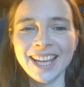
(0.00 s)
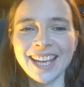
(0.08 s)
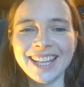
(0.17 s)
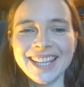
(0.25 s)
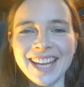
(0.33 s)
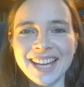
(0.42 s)

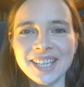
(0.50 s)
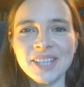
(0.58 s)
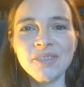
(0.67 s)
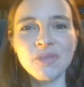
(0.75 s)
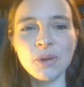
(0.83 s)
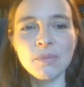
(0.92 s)
And that
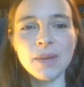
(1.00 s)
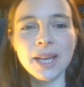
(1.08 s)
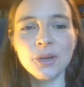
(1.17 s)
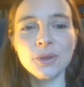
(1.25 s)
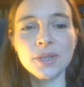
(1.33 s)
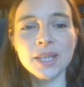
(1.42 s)
is from a
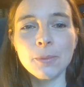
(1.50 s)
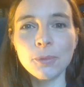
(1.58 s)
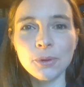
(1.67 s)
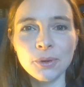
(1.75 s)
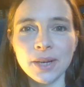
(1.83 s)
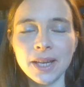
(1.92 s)

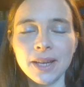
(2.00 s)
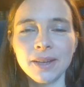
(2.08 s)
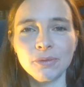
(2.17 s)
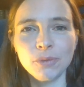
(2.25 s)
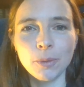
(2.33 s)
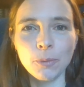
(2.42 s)
contemporary
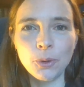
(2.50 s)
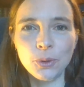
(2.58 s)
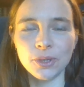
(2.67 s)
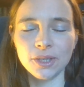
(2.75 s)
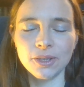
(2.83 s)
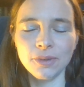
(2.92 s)

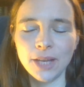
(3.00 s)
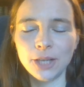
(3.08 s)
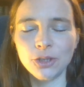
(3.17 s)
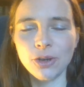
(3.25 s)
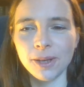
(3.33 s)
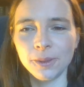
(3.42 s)
report of their
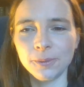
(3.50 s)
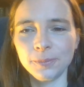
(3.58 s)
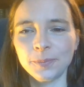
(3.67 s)
trial.